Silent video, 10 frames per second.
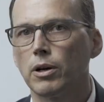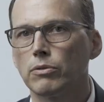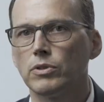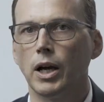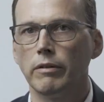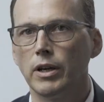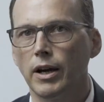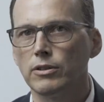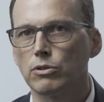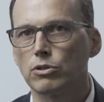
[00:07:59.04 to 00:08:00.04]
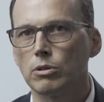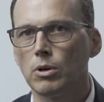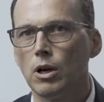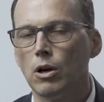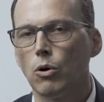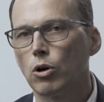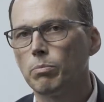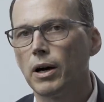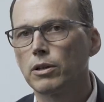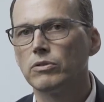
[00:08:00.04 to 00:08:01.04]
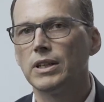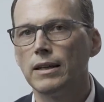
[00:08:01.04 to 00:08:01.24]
part of the IVI system or part of